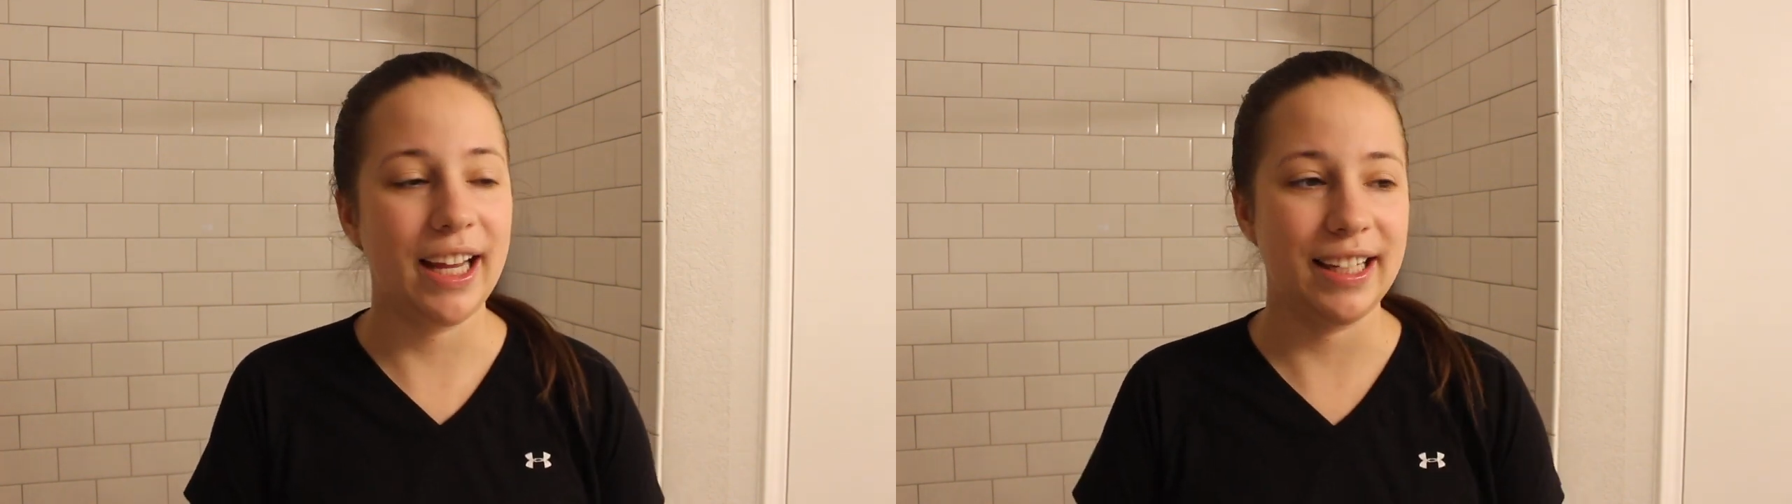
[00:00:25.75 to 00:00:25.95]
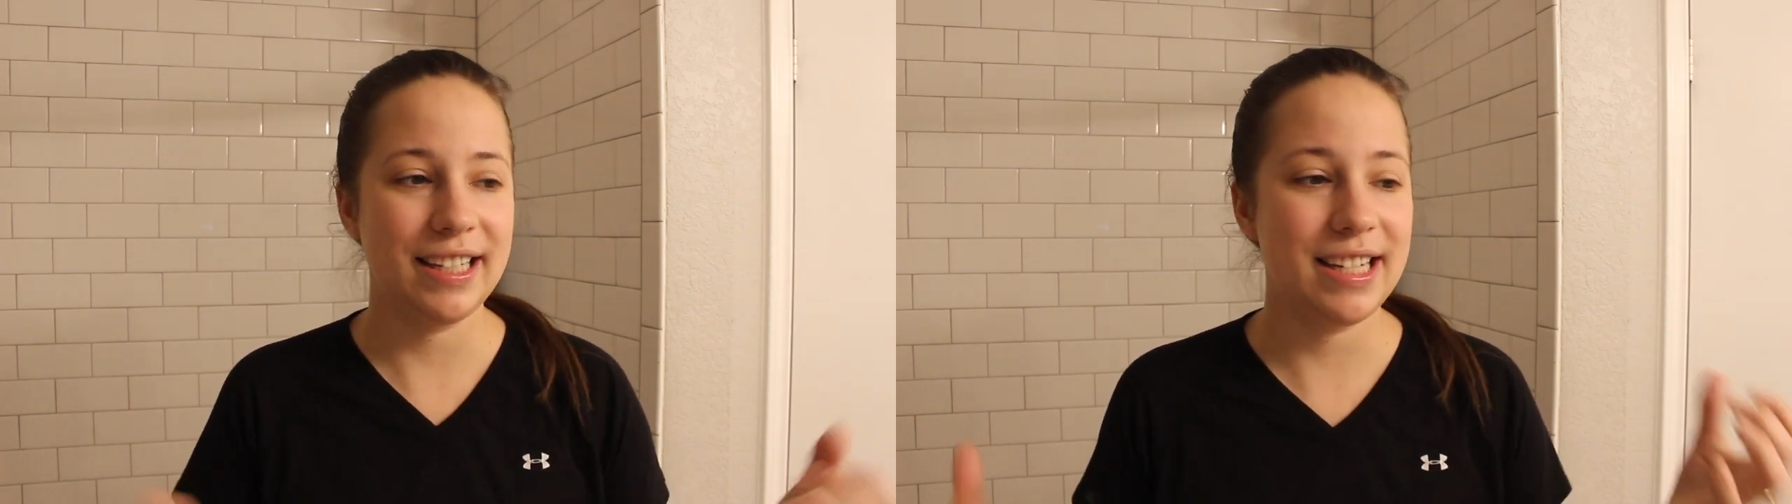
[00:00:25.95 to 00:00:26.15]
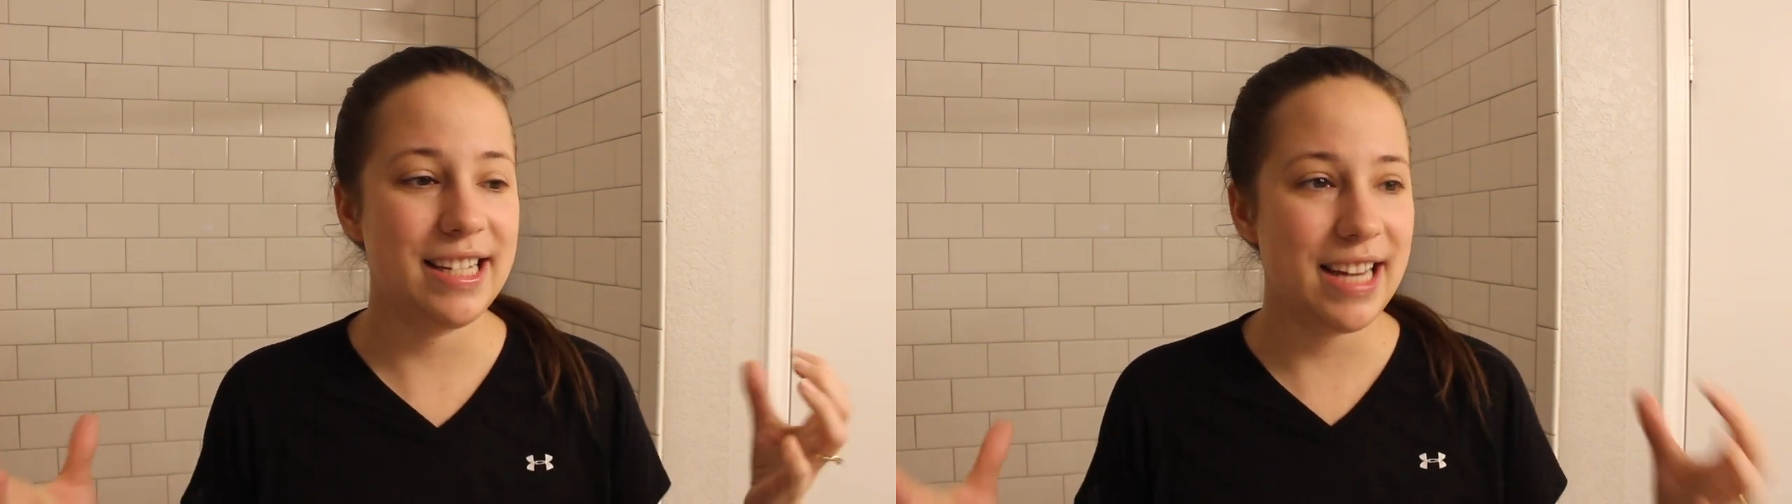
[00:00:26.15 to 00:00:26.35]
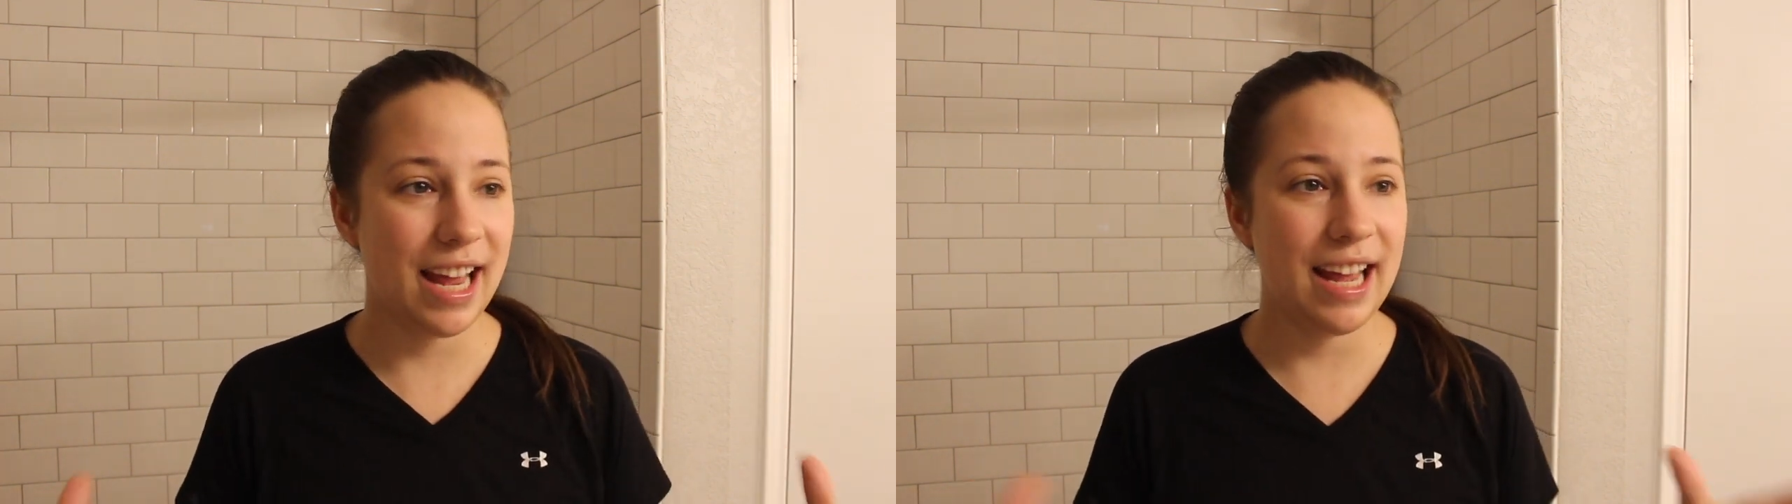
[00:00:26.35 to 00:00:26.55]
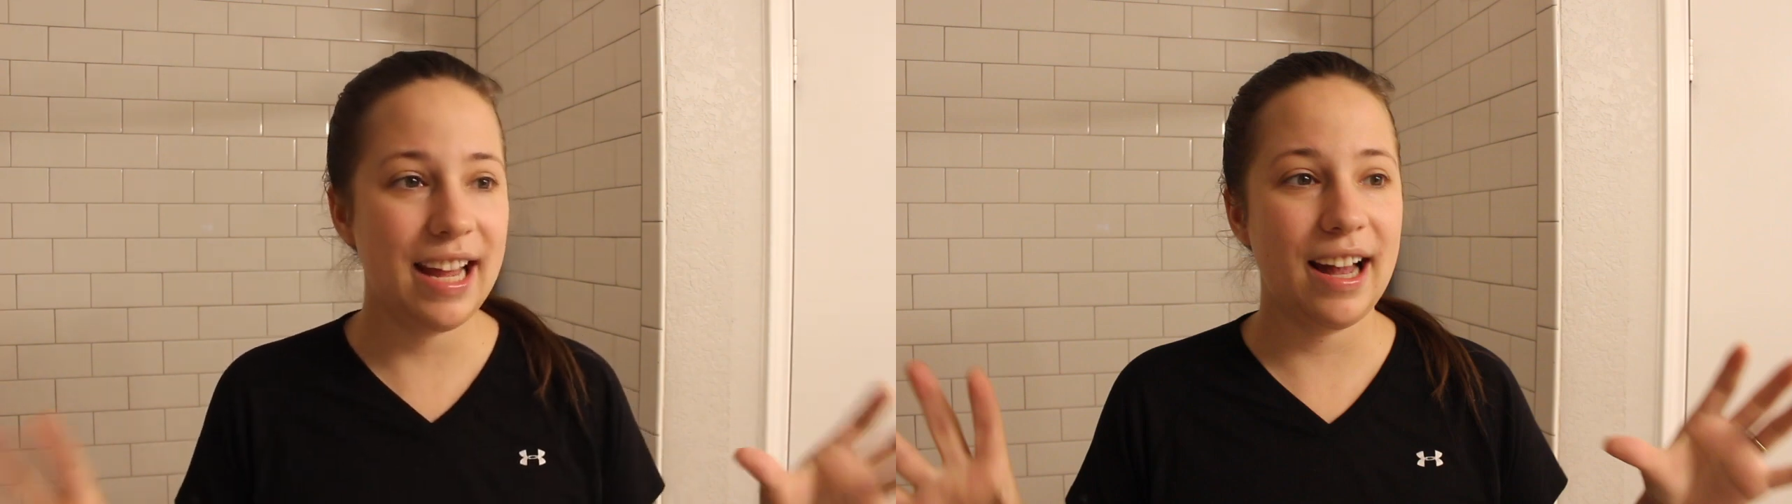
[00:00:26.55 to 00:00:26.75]
and
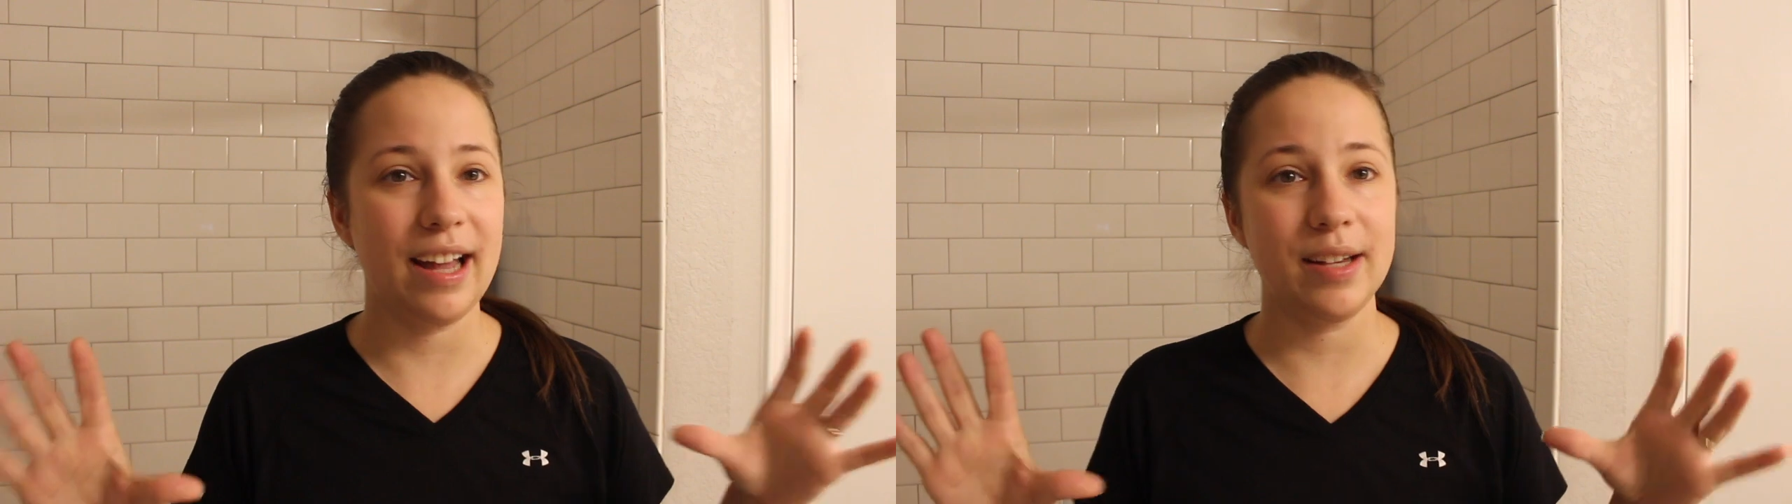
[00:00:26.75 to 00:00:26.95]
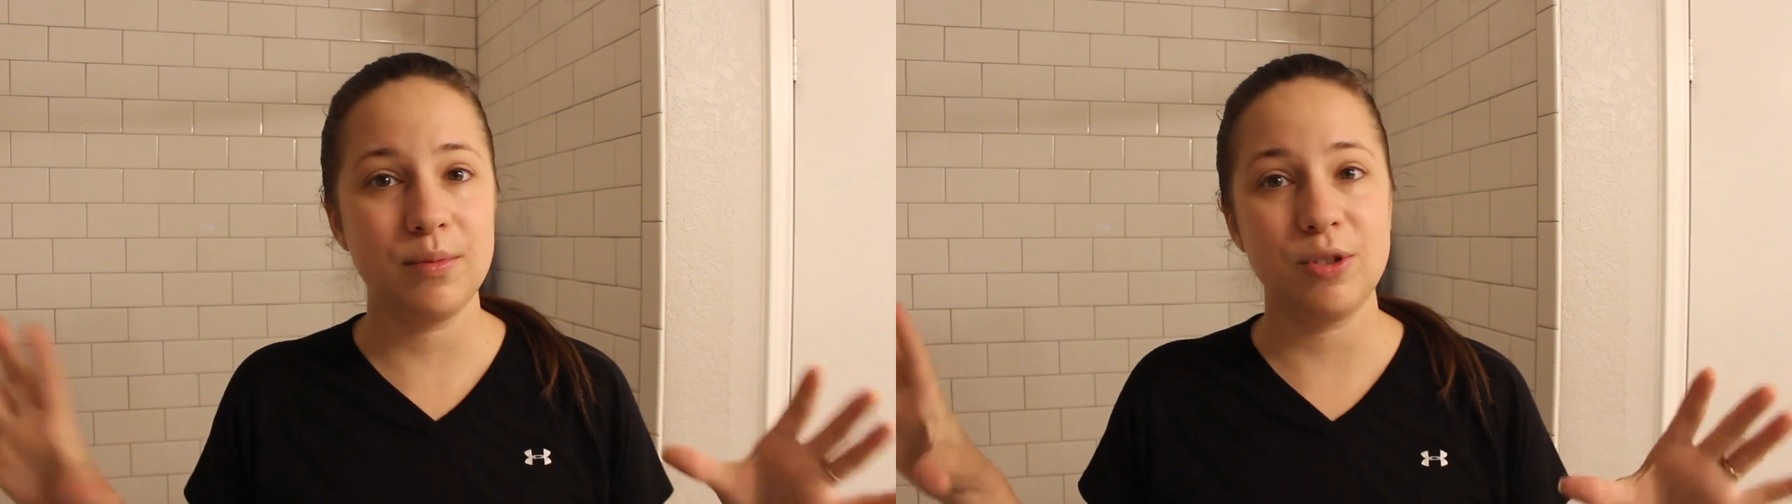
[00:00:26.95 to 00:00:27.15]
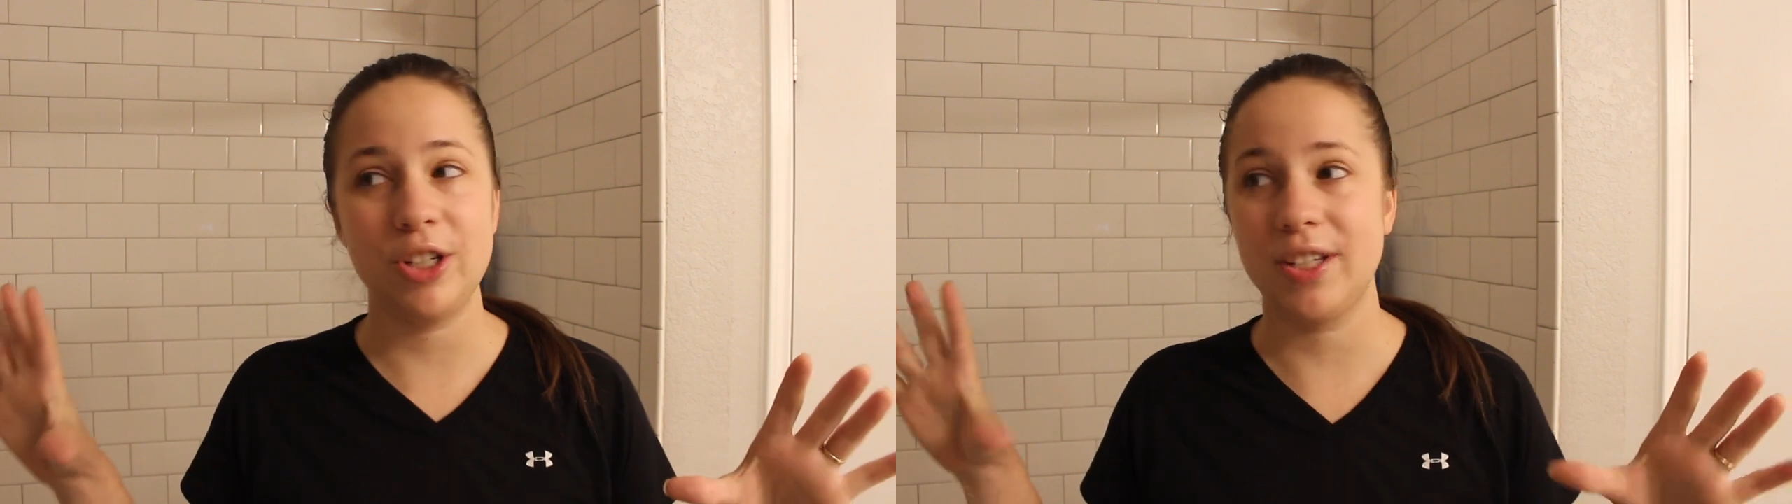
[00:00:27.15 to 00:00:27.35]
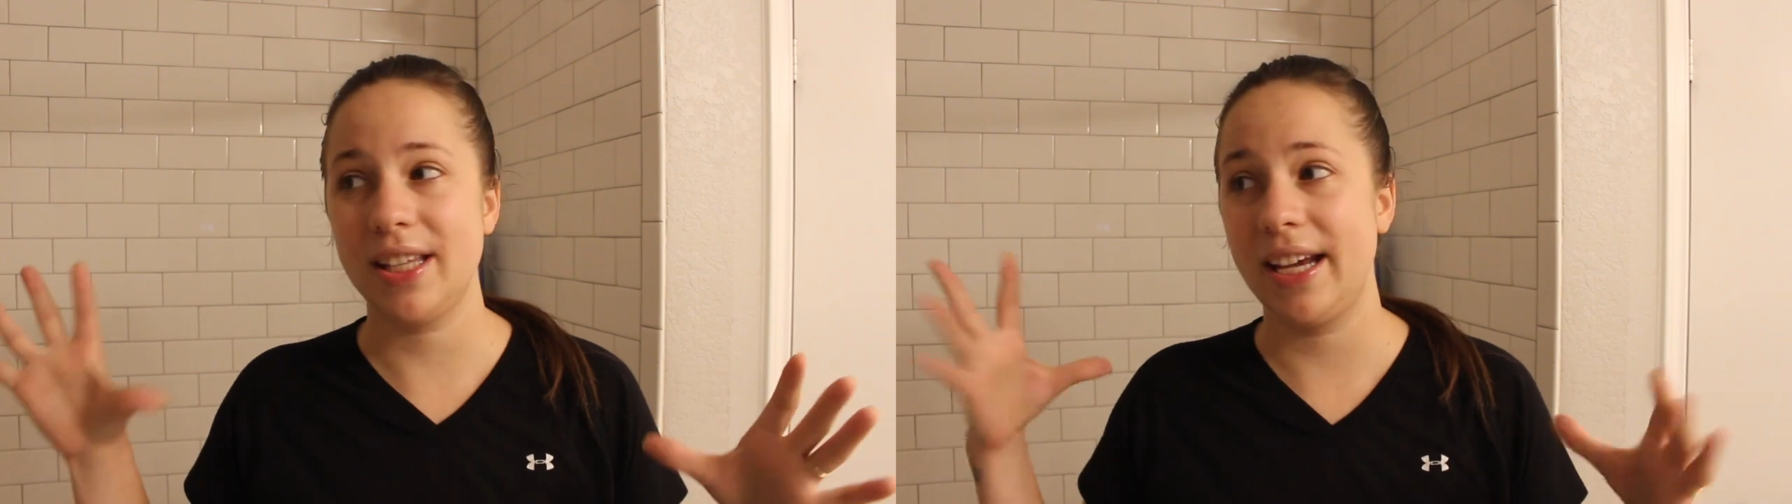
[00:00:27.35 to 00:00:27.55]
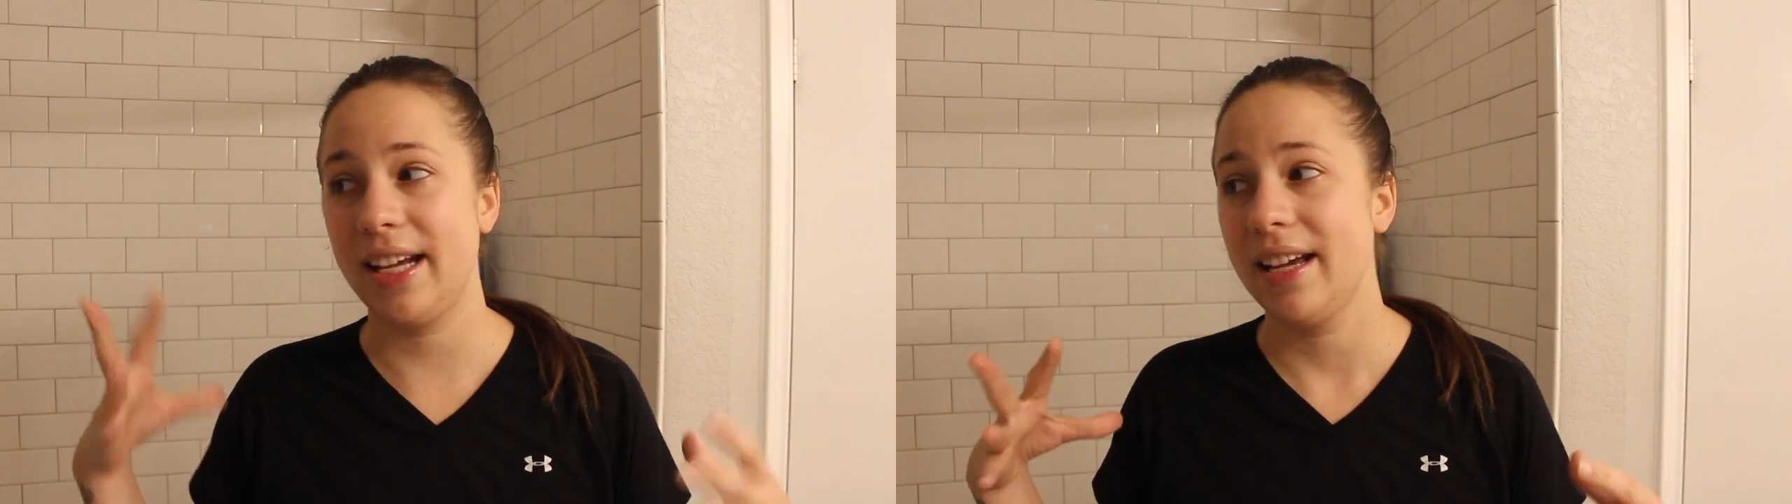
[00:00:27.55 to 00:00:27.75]
today I am
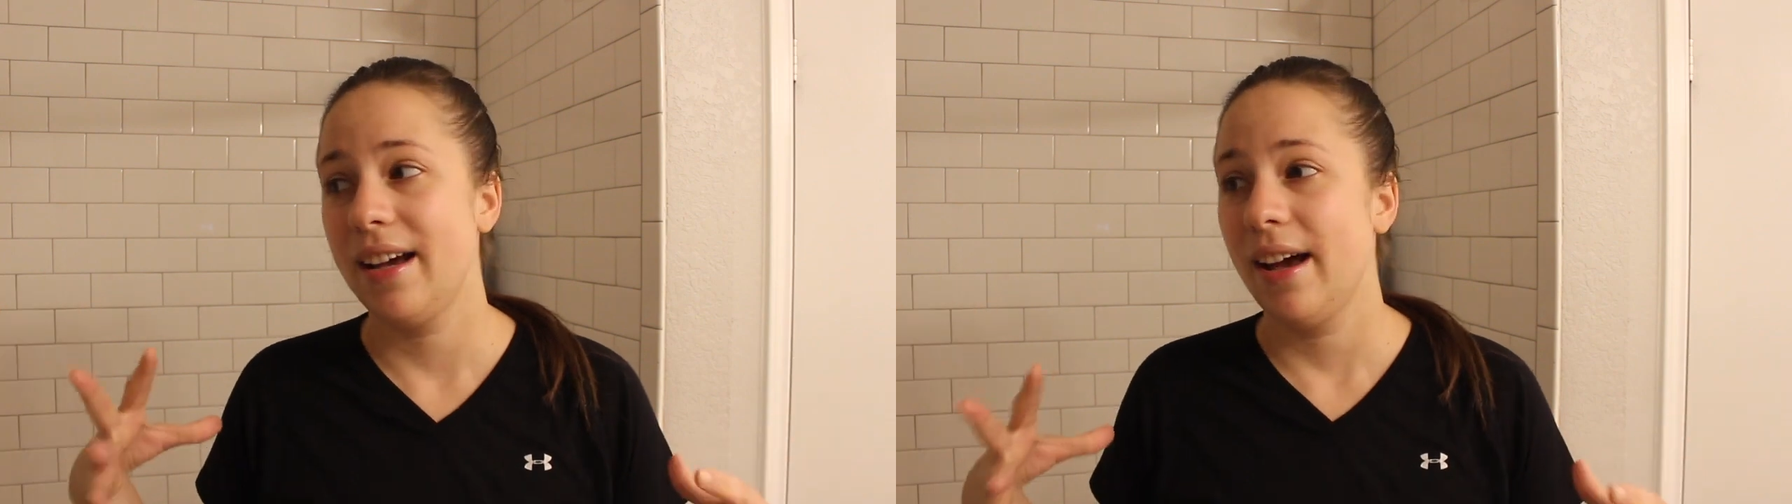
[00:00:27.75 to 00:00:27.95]
just like,